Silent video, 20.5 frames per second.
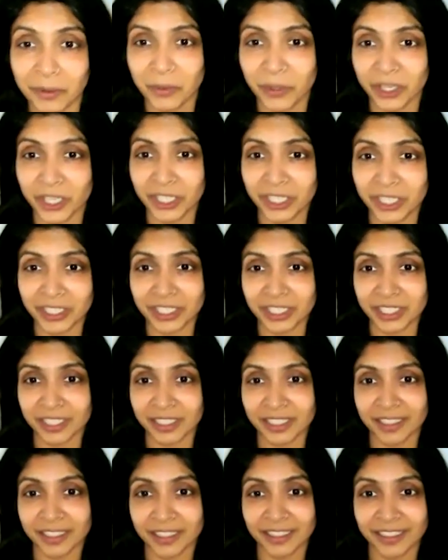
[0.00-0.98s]
a word? I
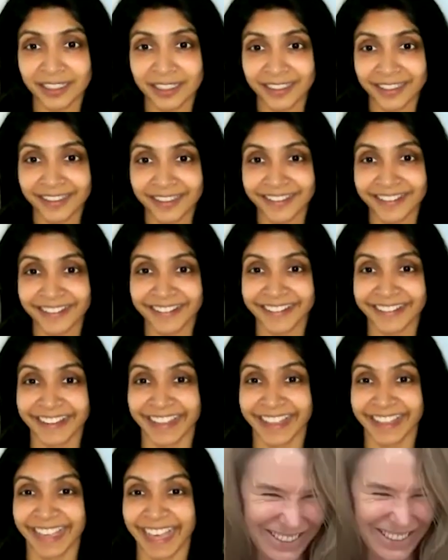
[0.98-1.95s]
know,
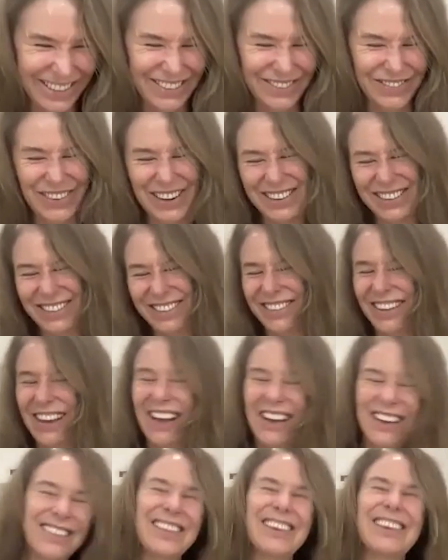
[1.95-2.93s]
it's from the face.
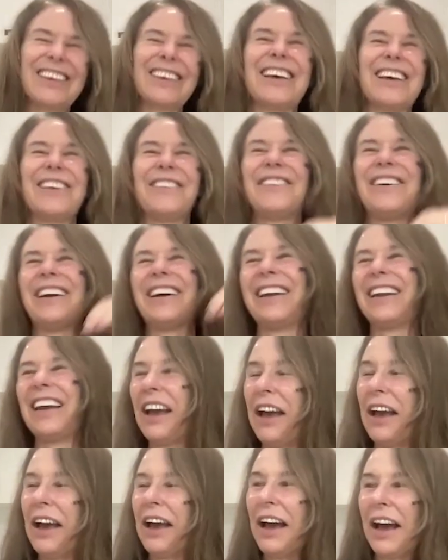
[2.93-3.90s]
Think of that word.
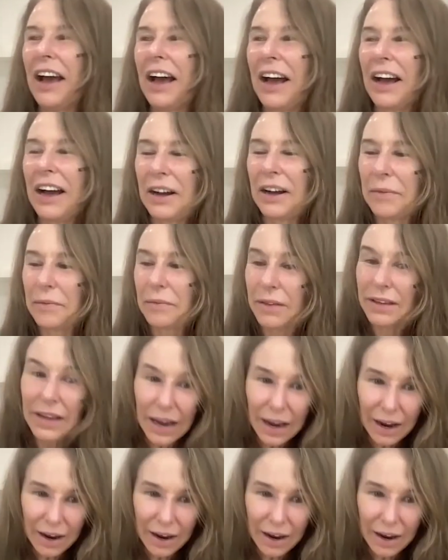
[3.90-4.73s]
Does